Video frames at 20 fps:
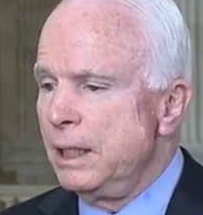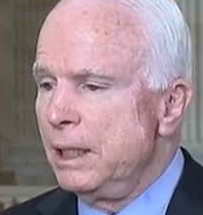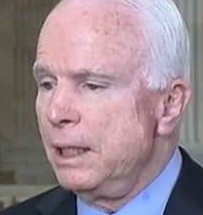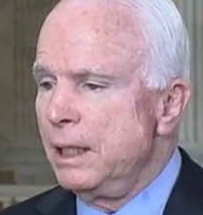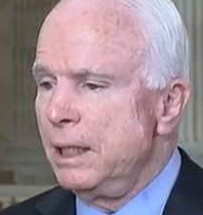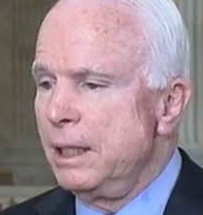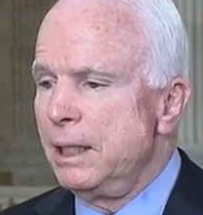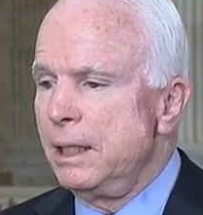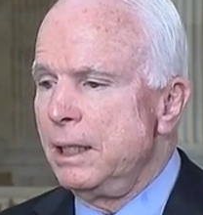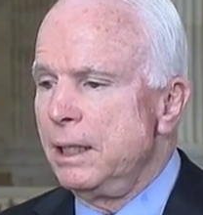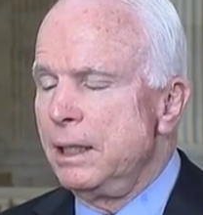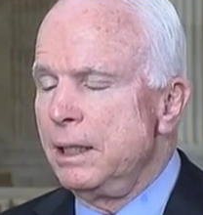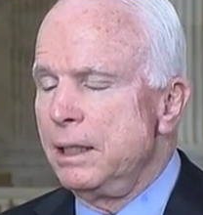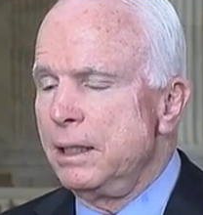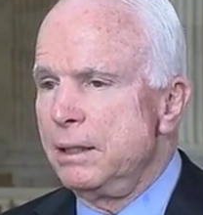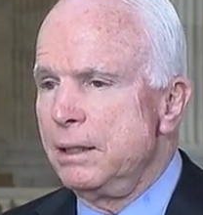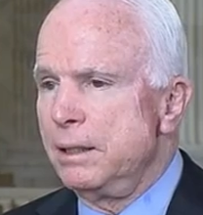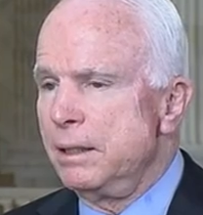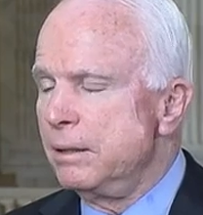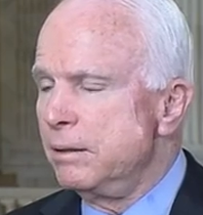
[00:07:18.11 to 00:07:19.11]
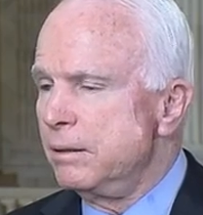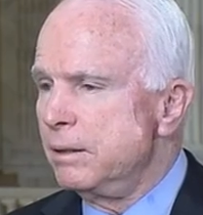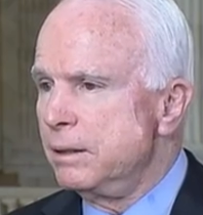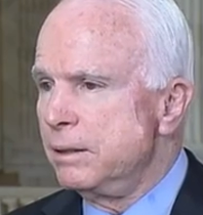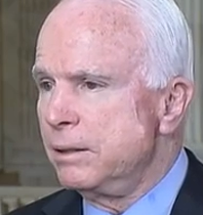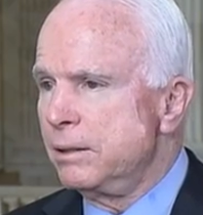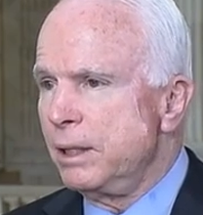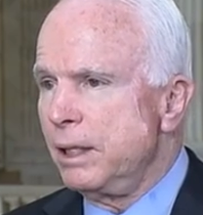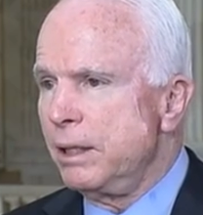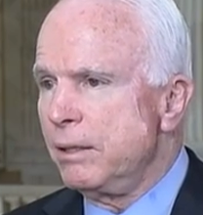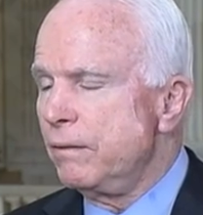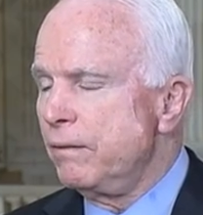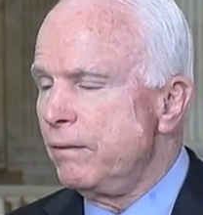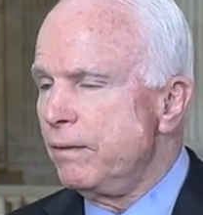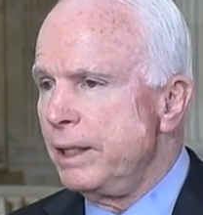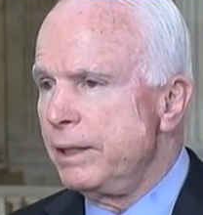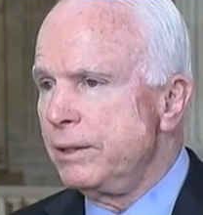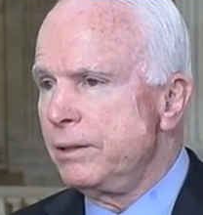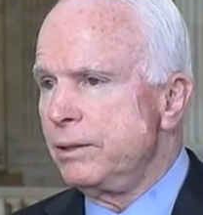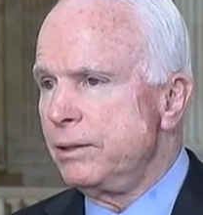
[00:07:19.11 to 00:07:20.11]
The
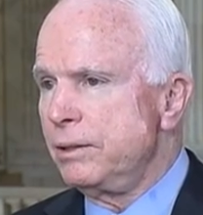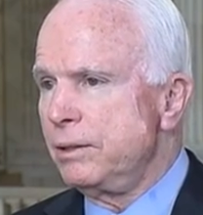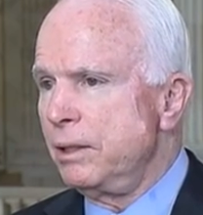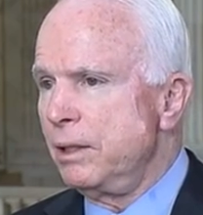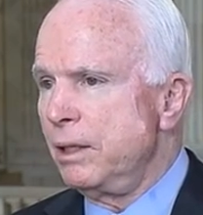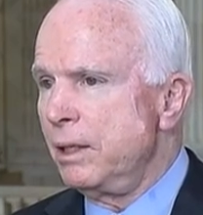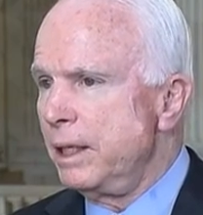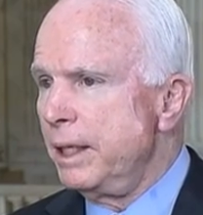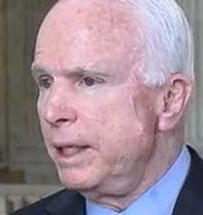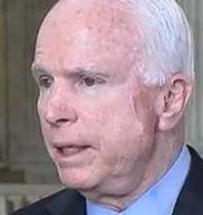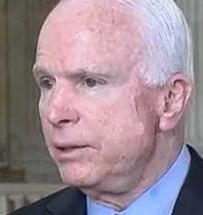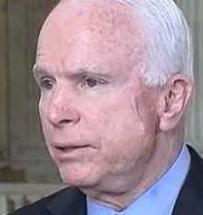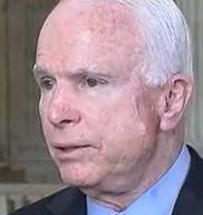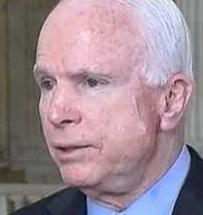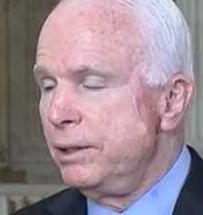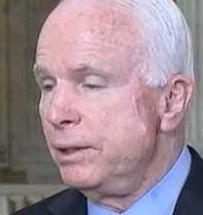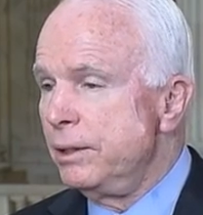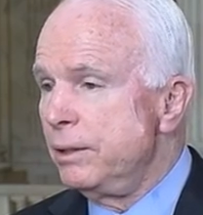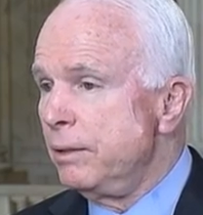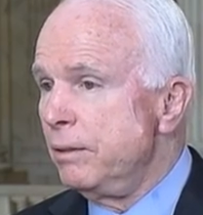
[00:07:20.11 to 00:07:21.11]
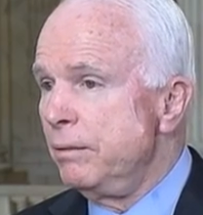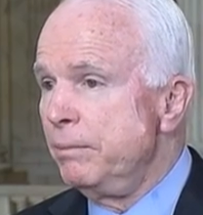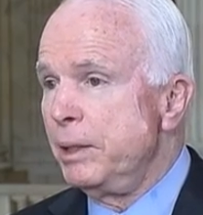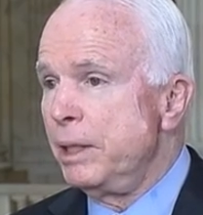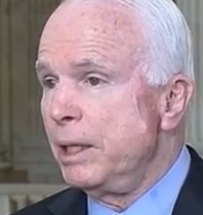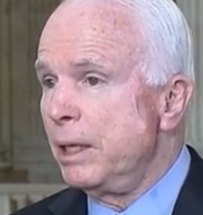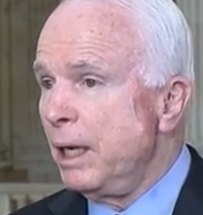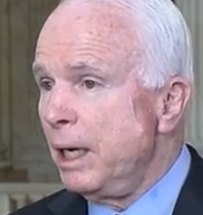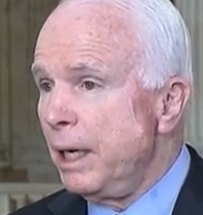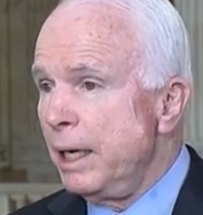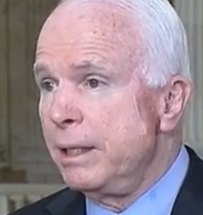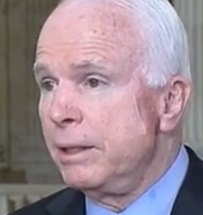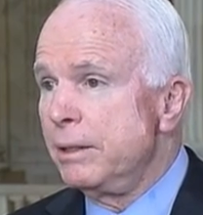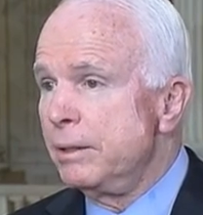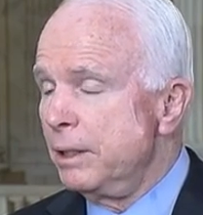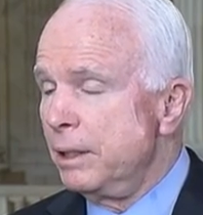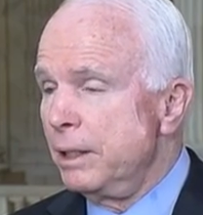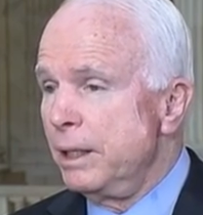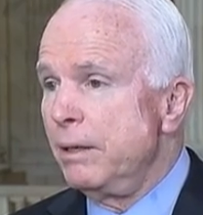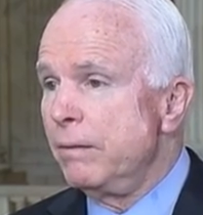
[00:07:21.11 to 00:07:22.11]
sacrifices in the last year have been higher
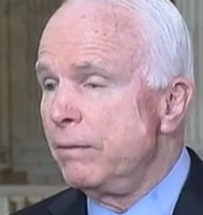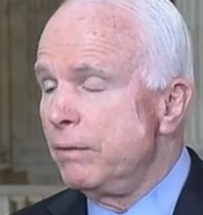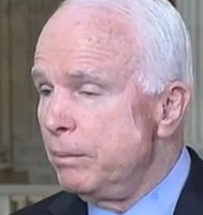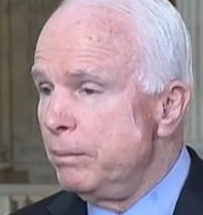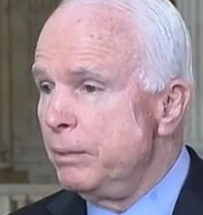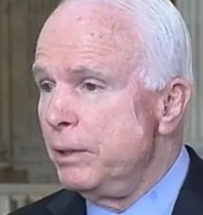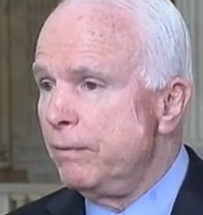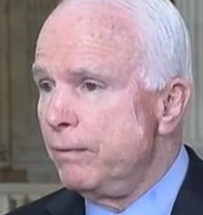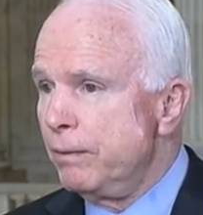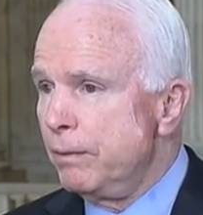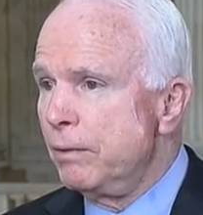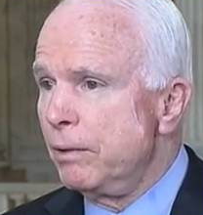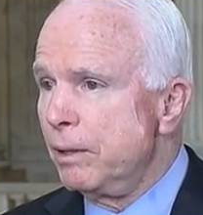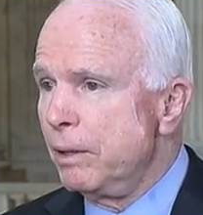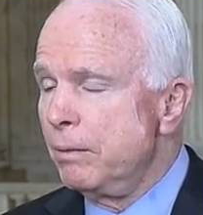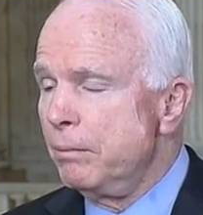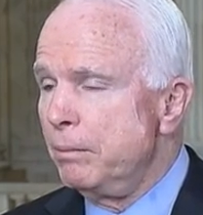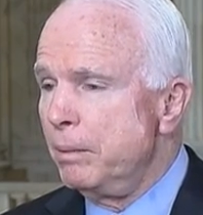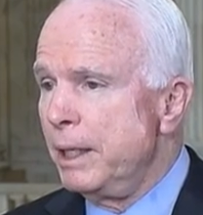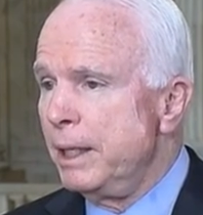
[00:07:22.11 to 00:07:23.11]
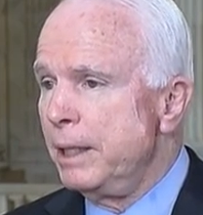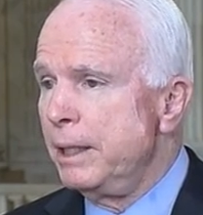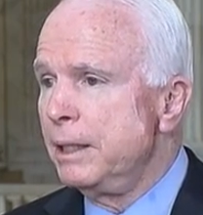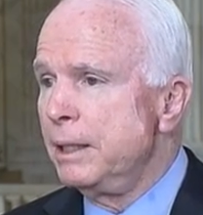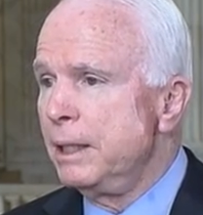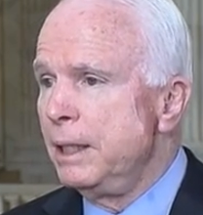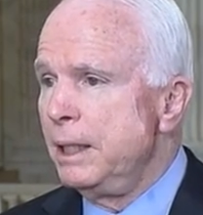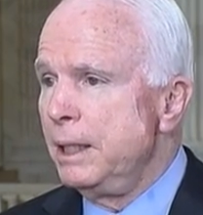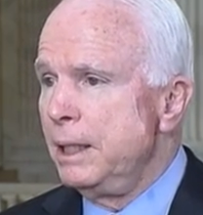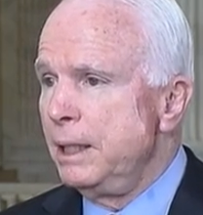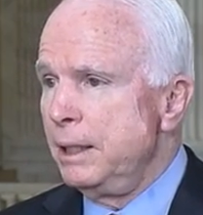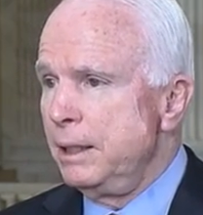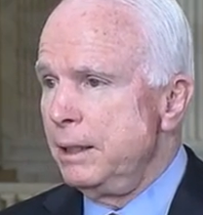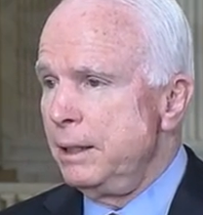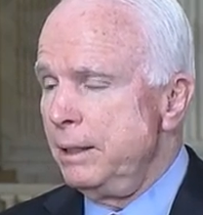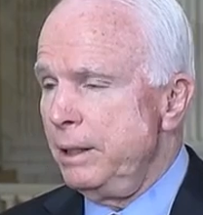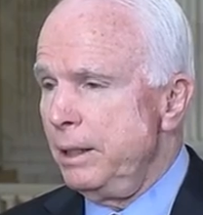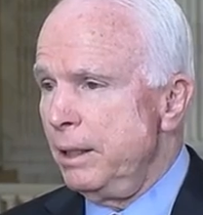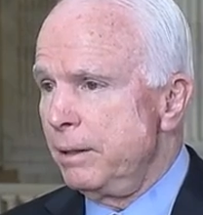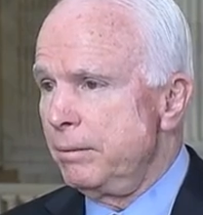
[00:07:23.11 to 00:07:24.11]
than ever before by
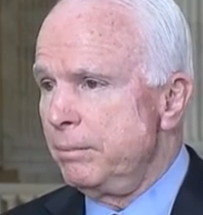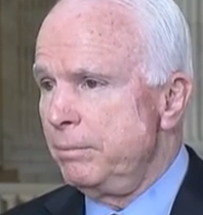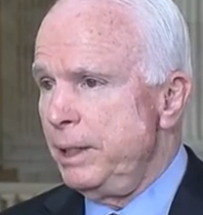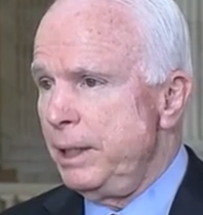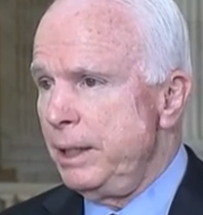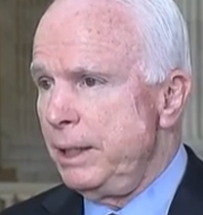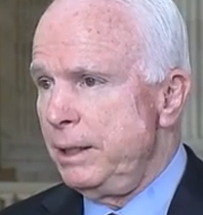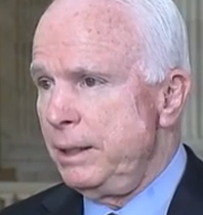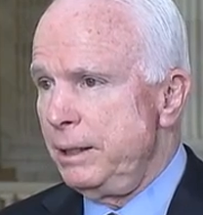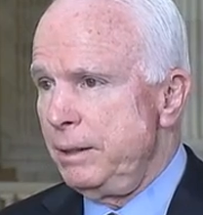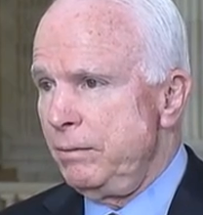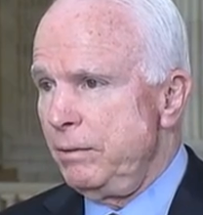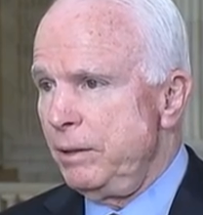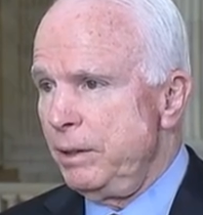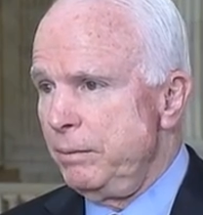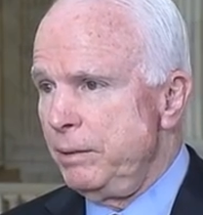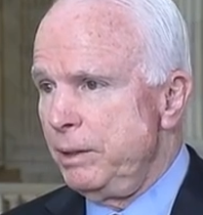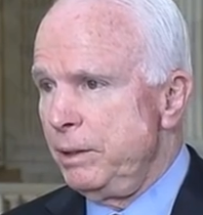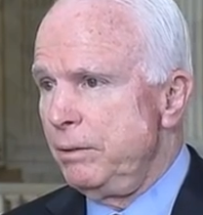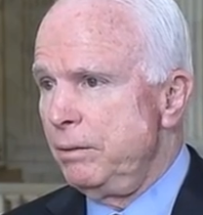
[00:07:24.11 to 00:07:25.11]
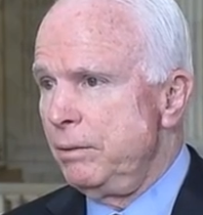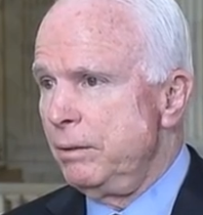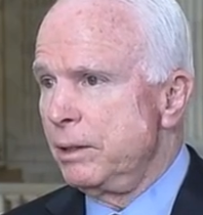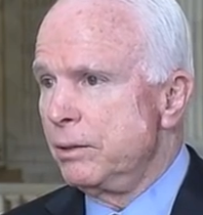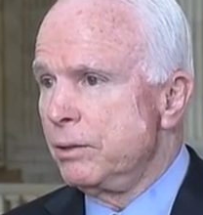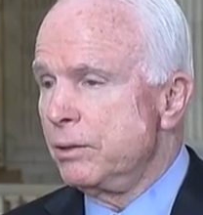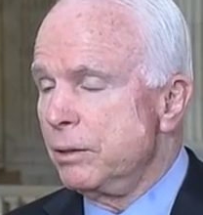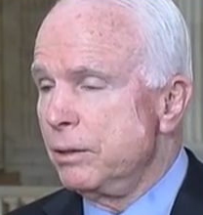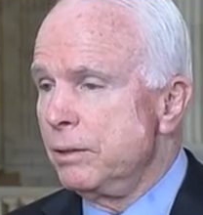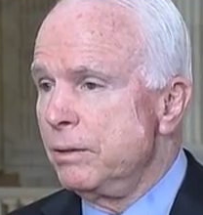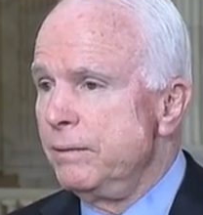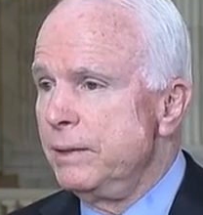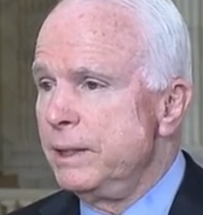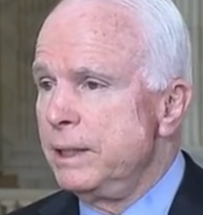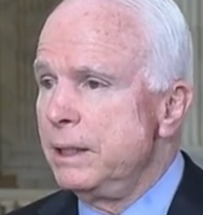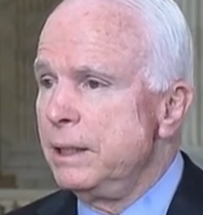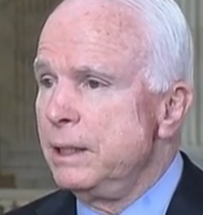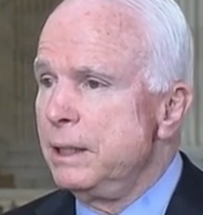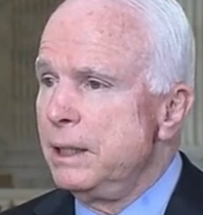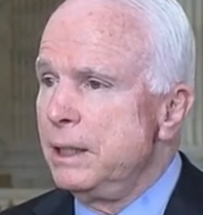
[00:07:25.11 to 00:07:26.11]
the young men and women who are serving